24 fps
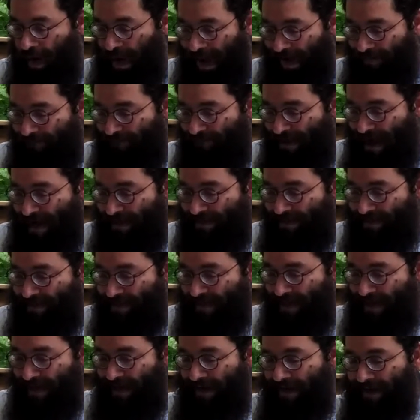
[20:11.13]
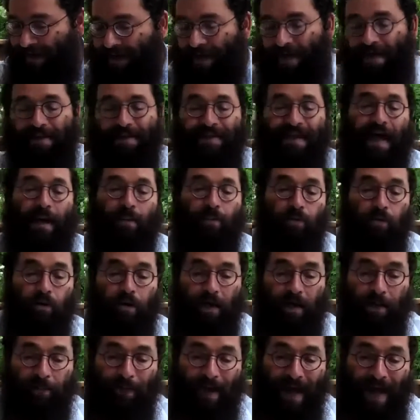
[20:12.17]
a fascinating
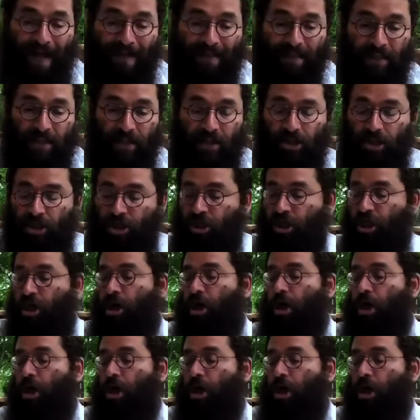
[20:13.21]
Talmudic passage.